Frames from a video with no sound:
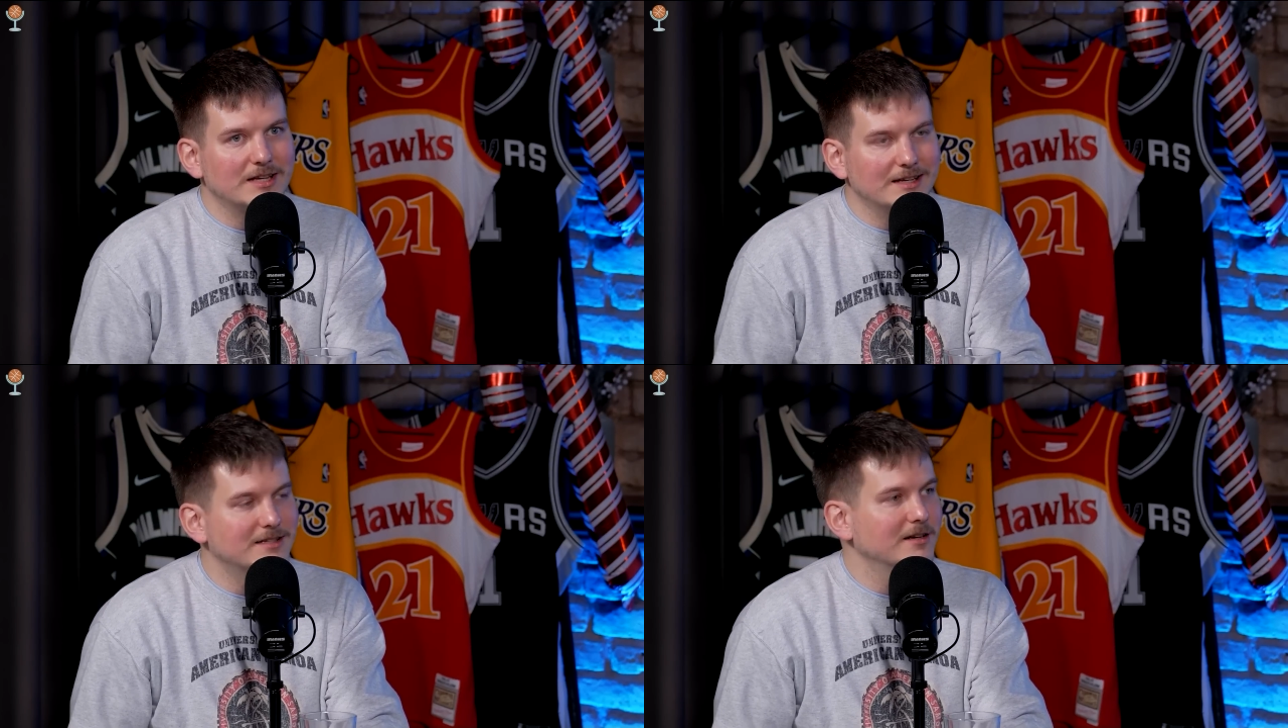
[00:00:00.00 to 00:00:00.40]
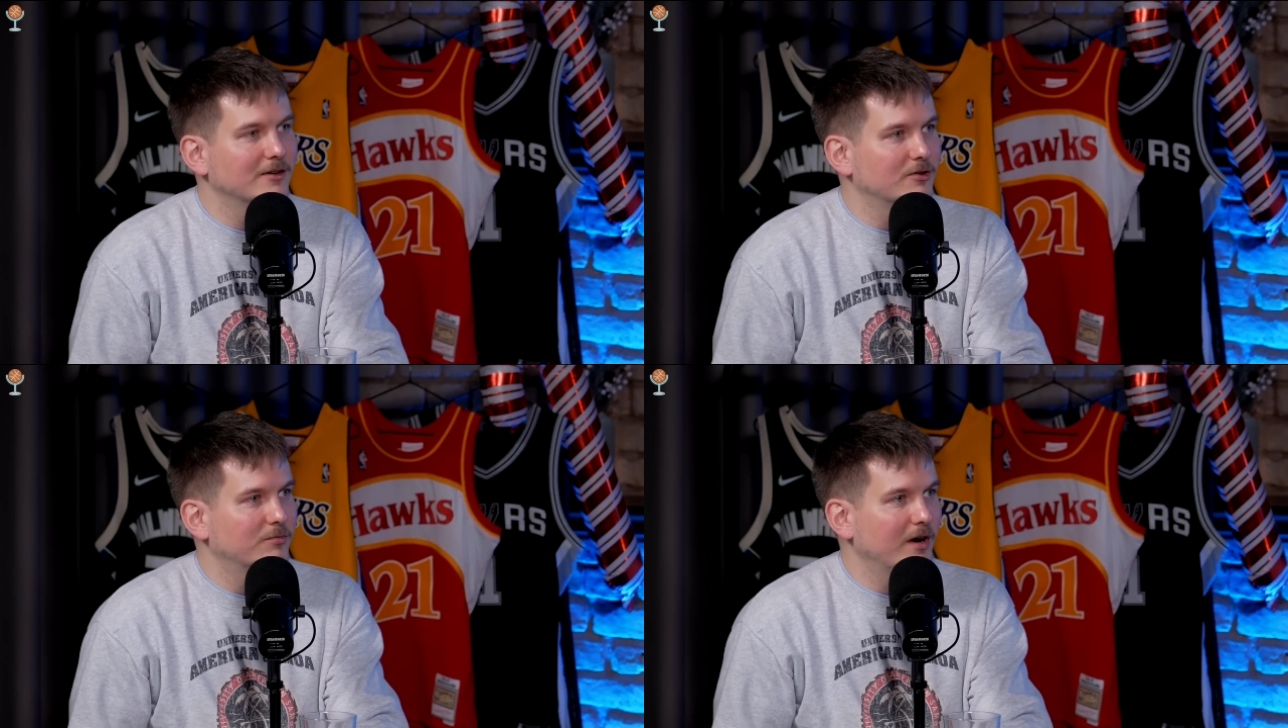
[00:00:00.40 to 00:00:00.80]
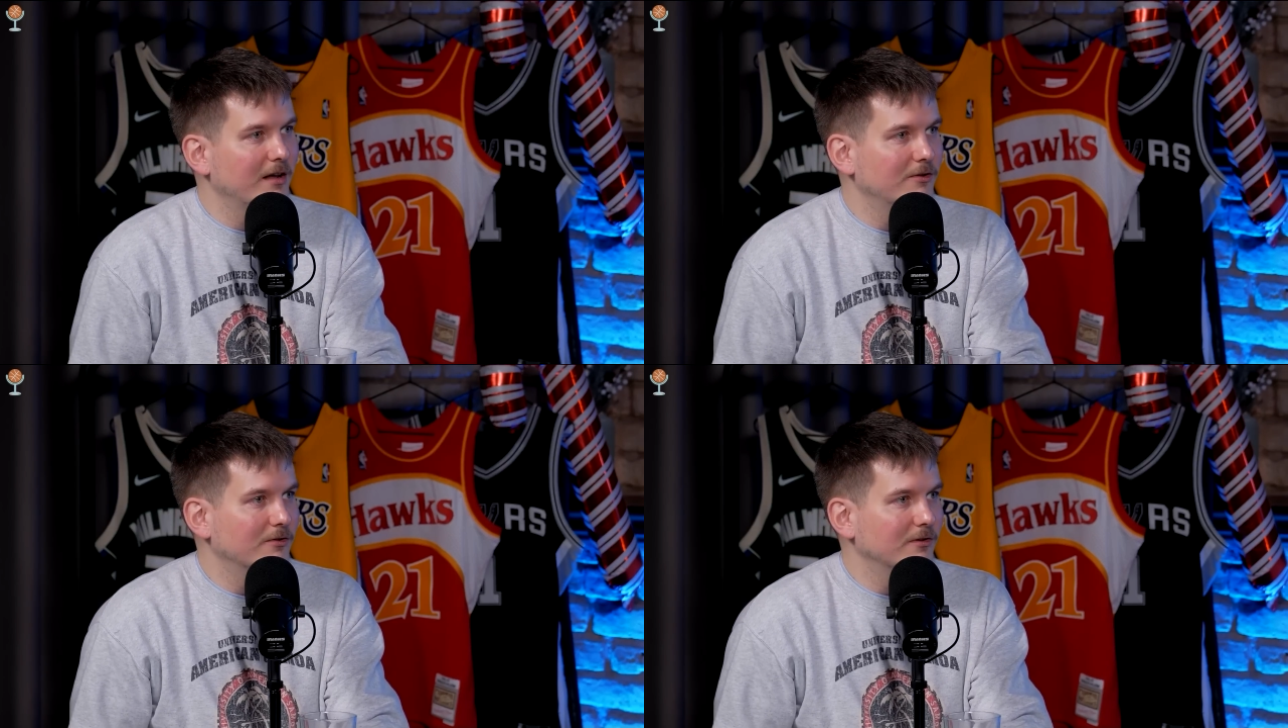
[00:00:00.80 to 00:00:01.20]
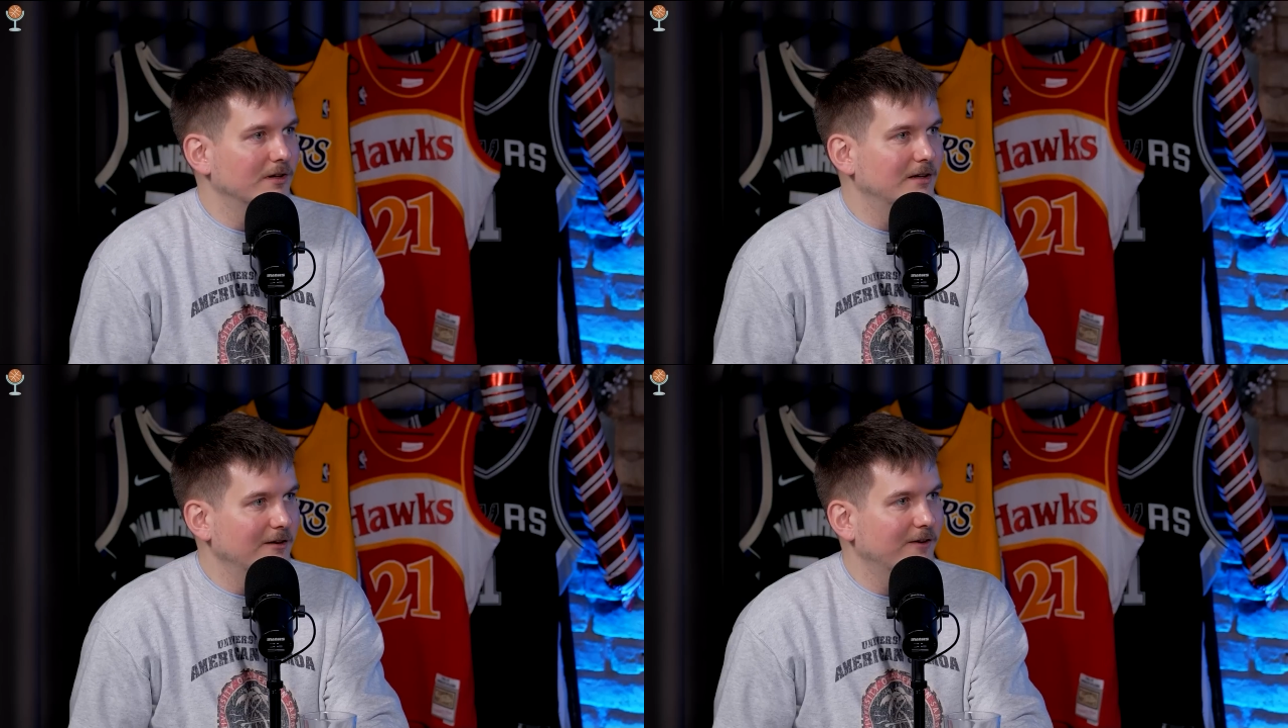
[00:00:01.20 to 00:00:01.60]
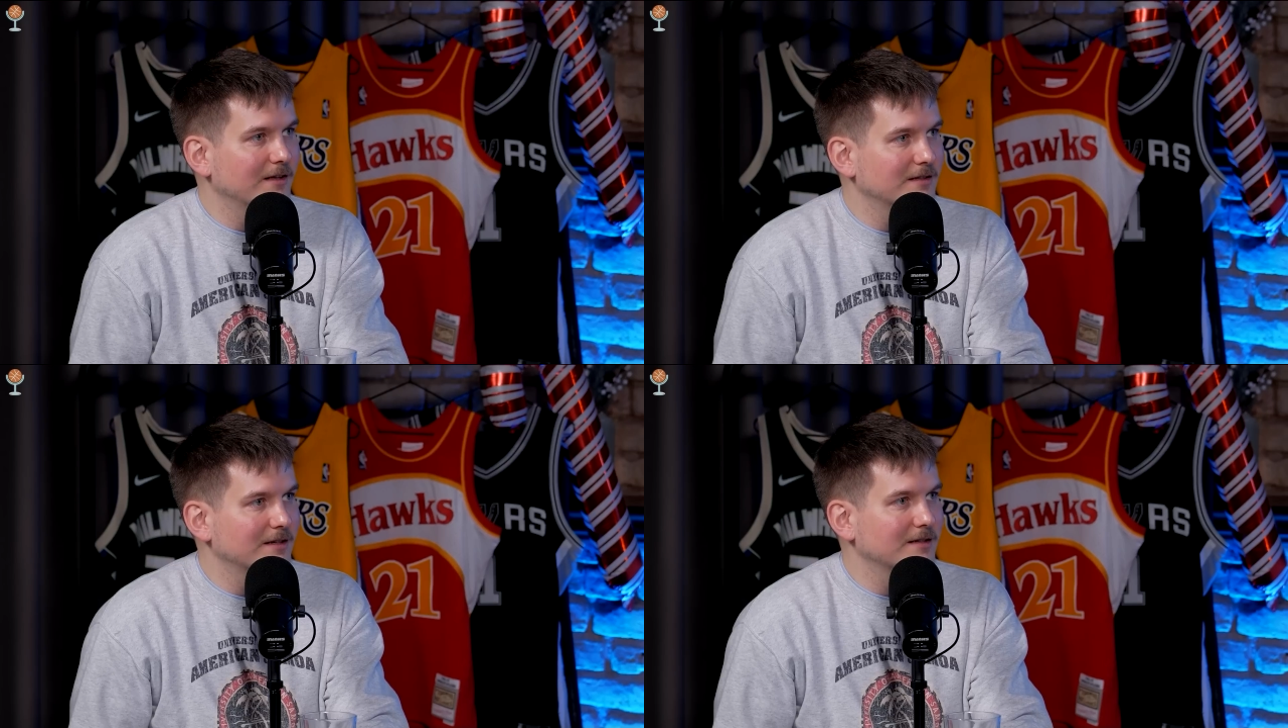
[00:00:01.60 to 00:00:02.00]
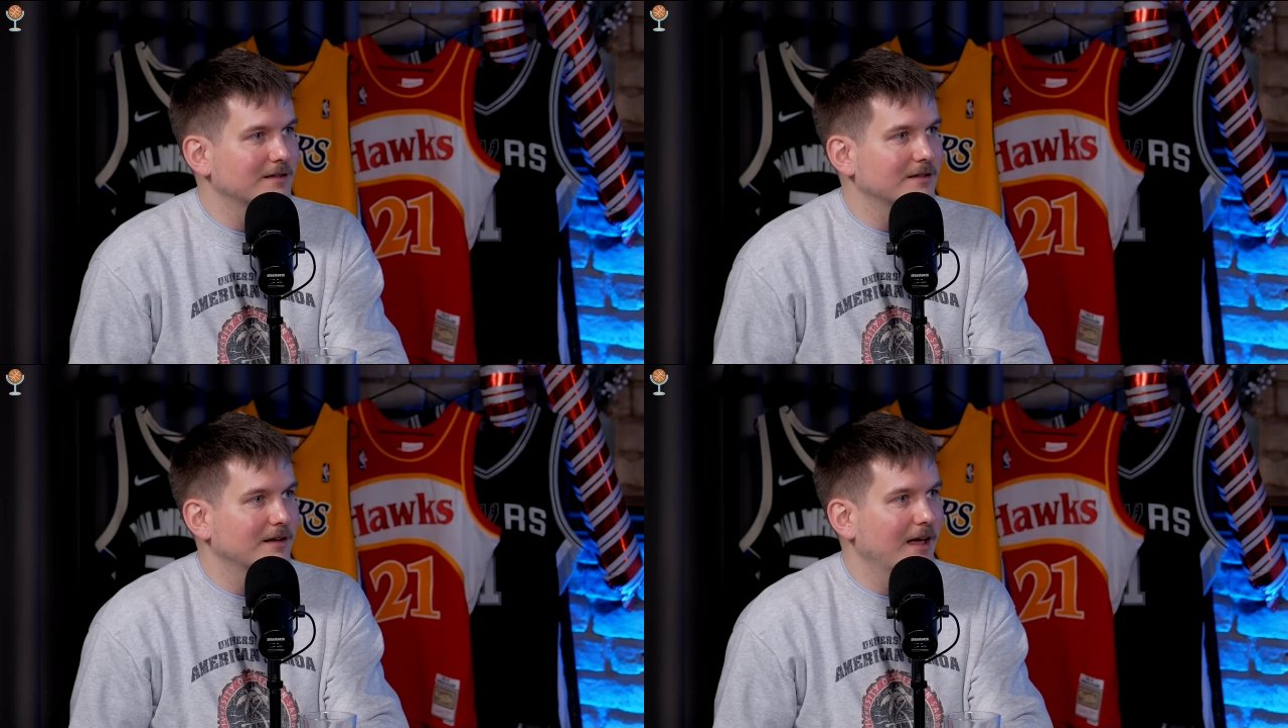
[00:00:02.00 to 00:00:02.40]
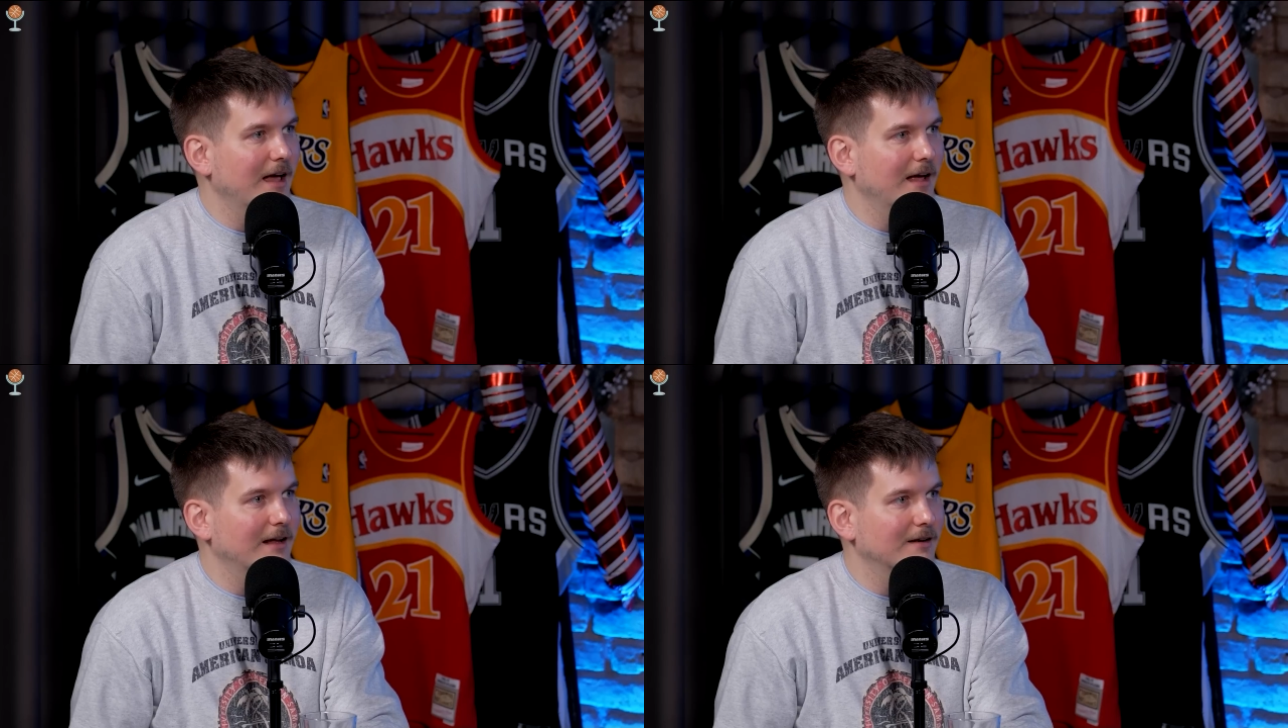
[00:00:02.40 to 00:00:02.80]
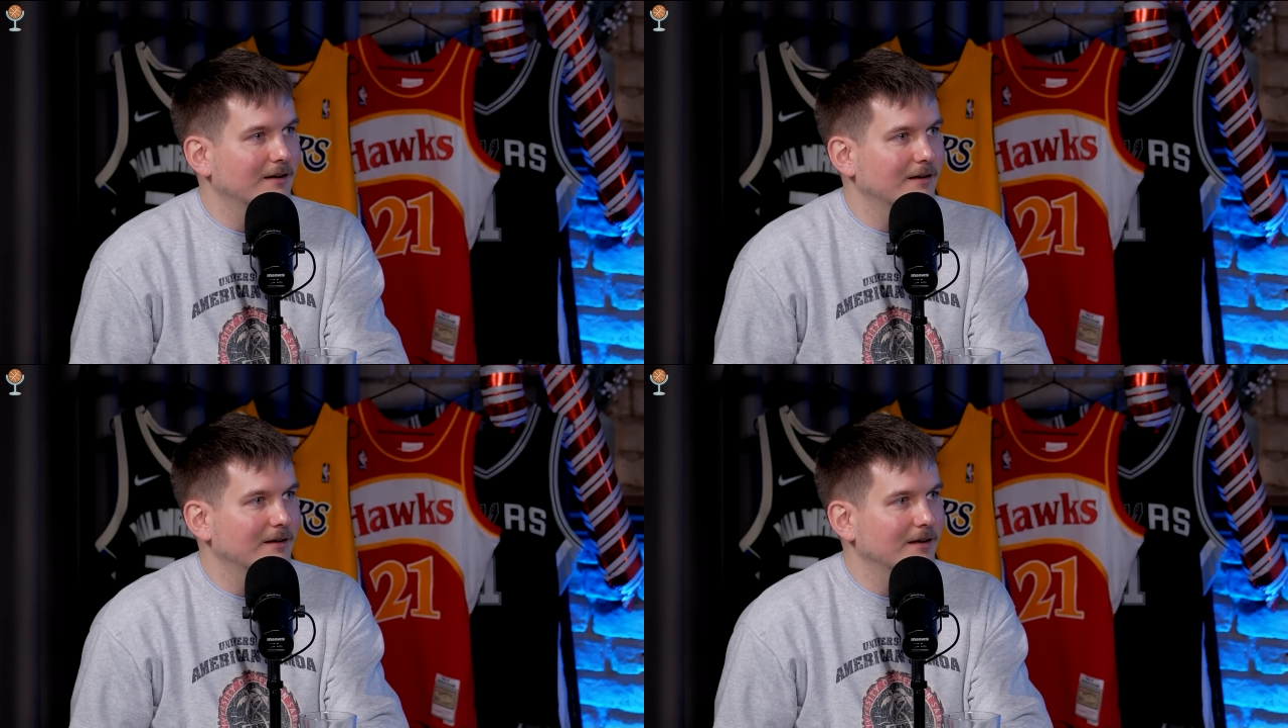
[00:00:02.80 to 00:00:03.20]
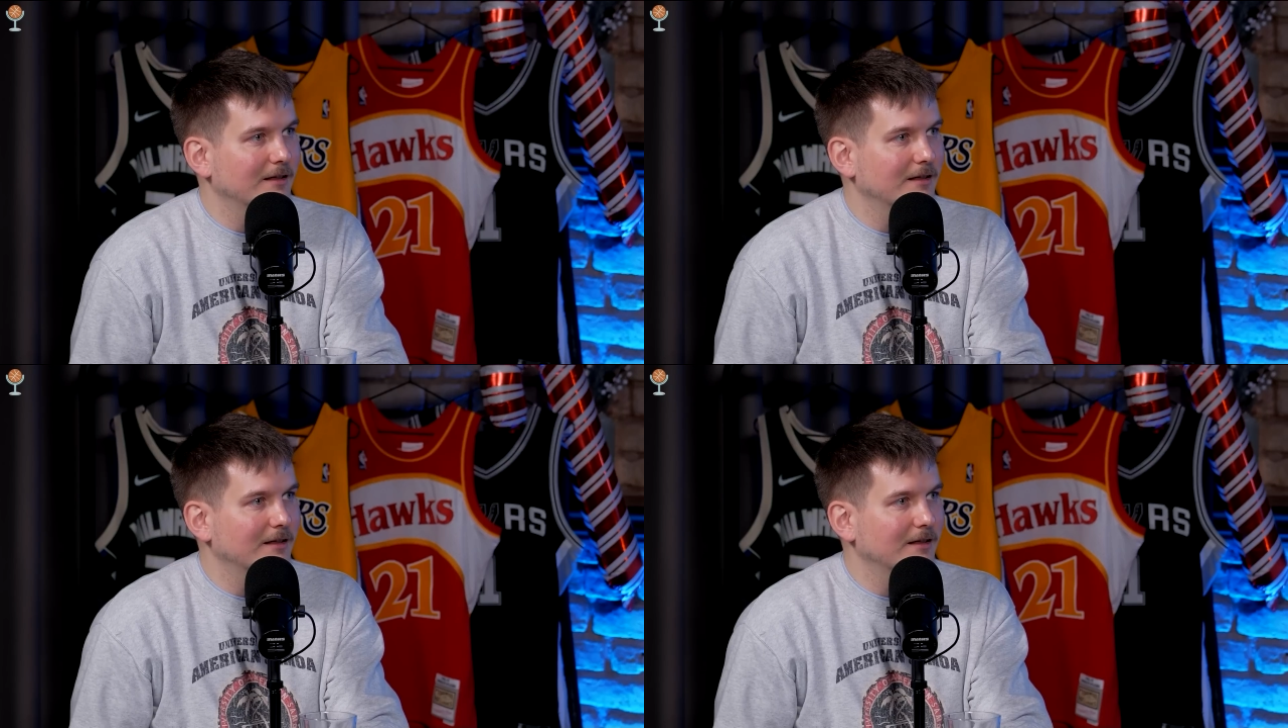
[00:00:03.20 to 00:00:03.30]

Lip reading: easier to break EuroLeague defenses, and